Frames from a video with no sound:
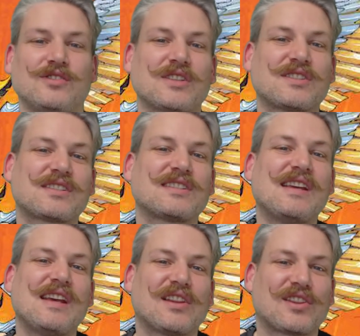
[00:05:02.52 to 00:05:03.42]
Justice
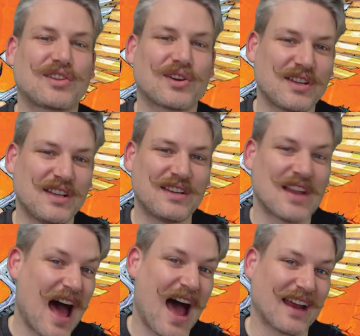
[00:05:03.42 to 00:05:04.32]
League
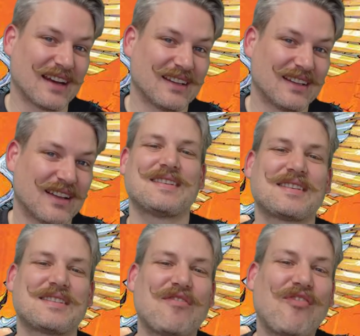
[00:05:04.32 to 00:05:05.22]
39.
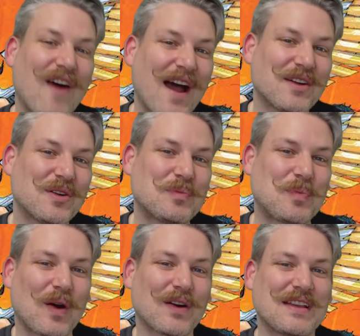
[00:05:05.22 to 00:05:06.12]
This is the final
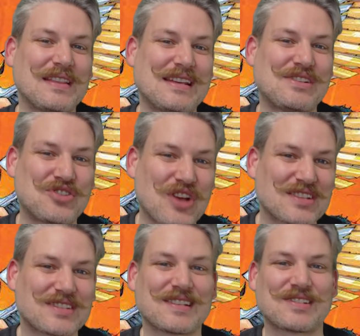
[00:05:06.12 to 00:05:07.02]
part in the
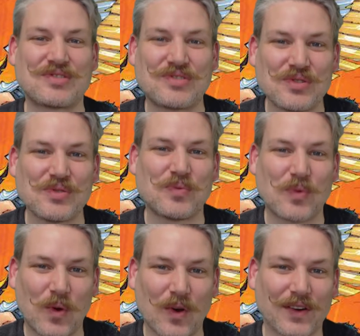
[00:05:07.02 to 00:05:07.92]
Justice
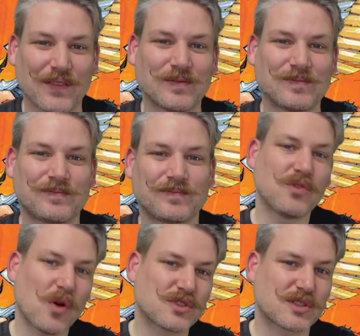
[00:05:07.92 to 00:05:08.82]
Doom War.
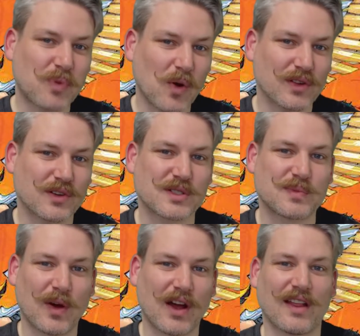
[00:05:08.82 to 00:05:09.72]
No
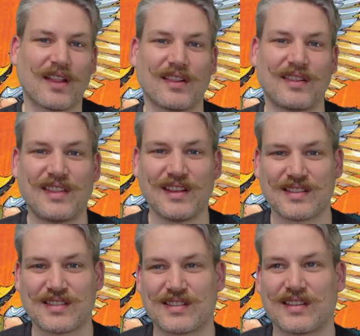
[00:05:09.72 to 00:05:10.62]
spoilers, but
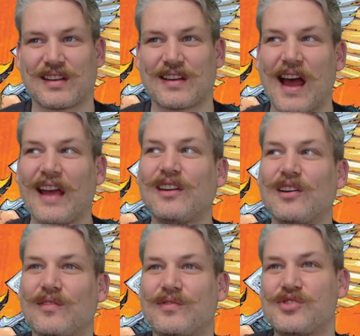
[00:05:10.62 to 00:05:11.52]
this kind
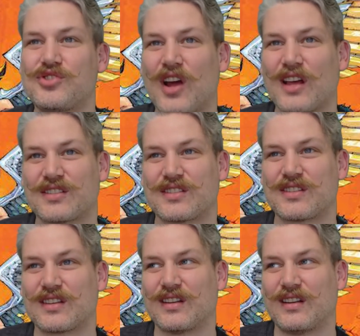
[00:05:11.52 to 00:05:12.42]
of just